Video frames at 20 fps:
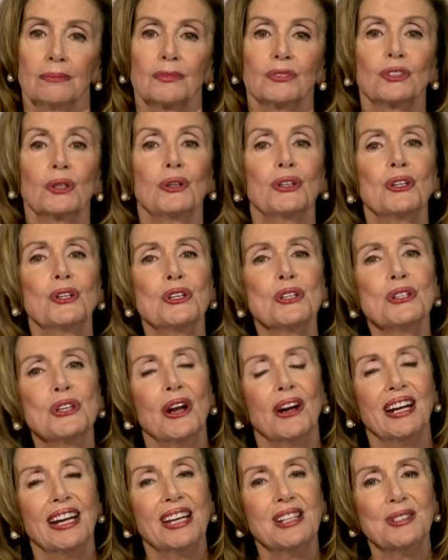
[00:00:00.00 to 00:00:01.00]
So here is
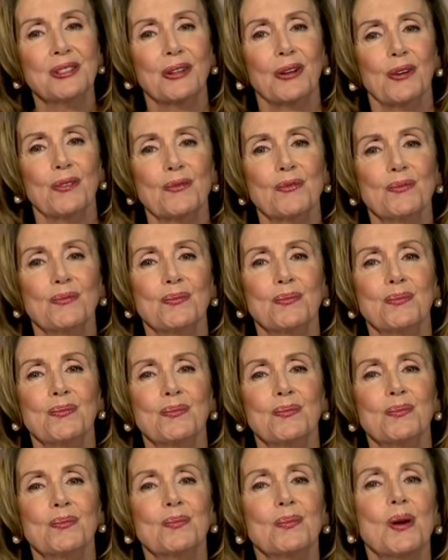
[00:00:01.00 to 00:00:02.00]
our answer
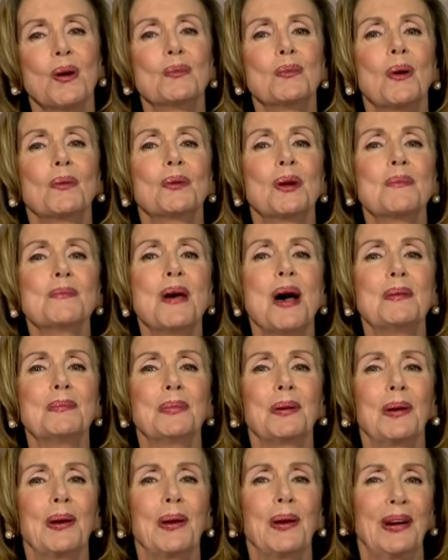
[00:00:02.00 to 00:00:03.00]
we will
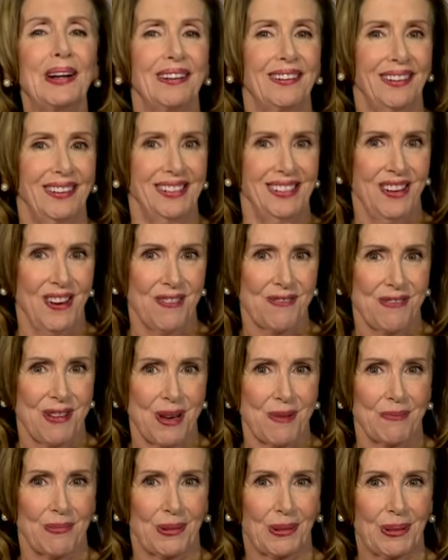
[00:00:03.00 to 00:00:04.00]
remember in
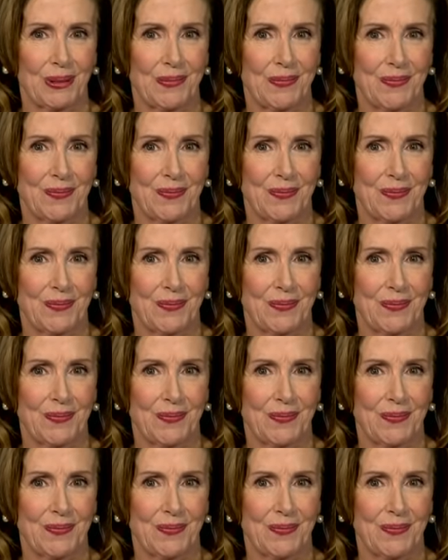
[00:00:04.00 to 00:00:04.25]
November